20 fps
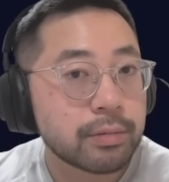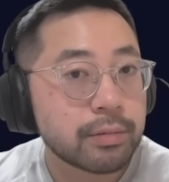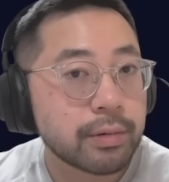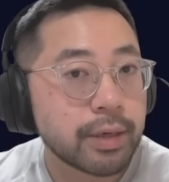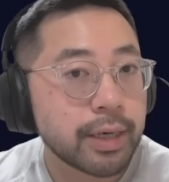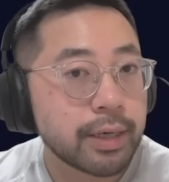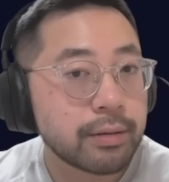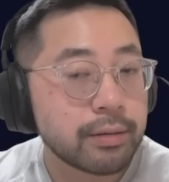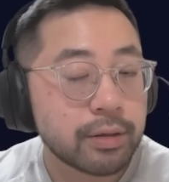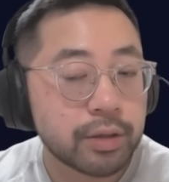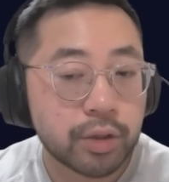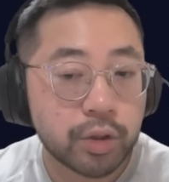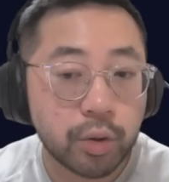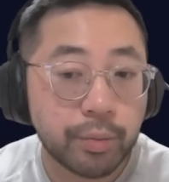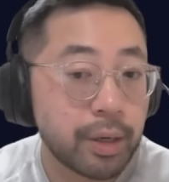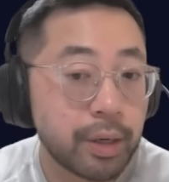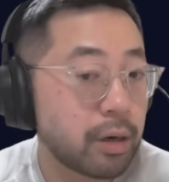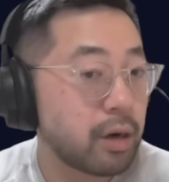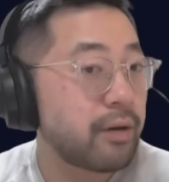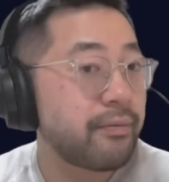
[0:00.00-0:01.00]
Right? There's
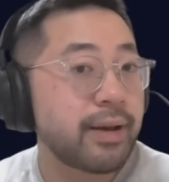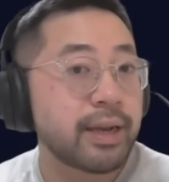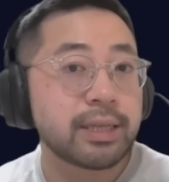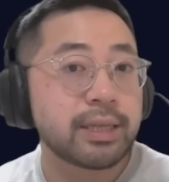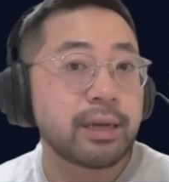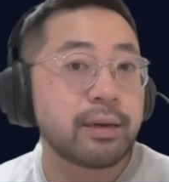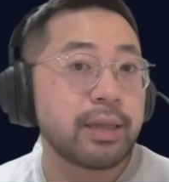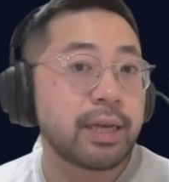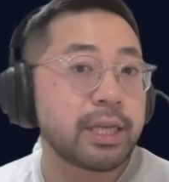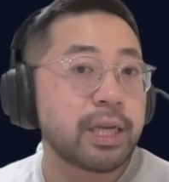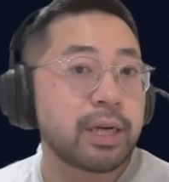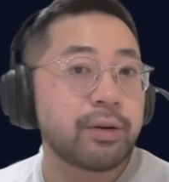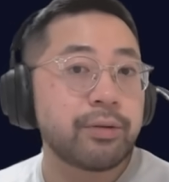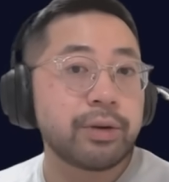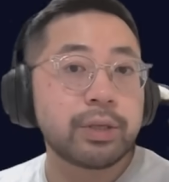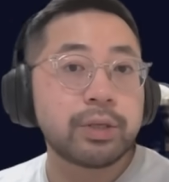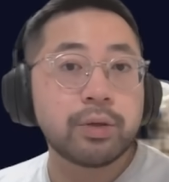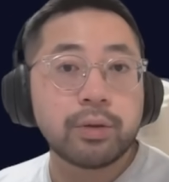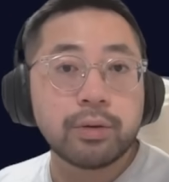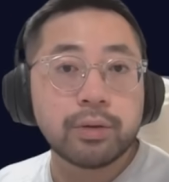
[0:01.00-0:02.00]
so many artifacts now that
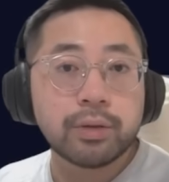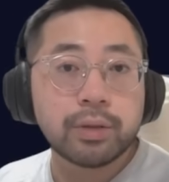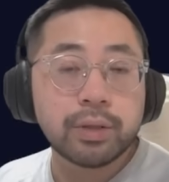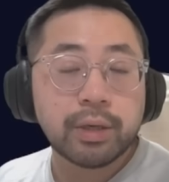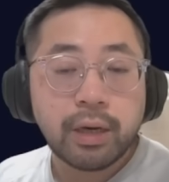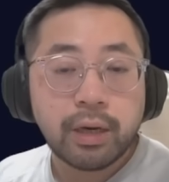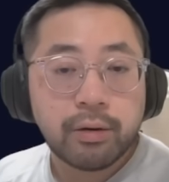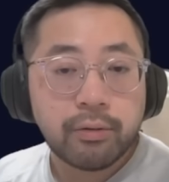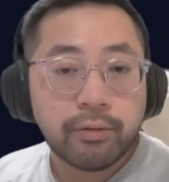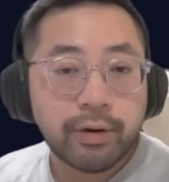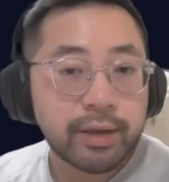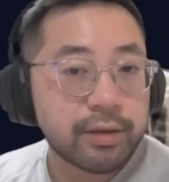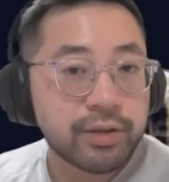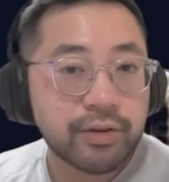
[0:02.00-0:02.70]
generate souls, right?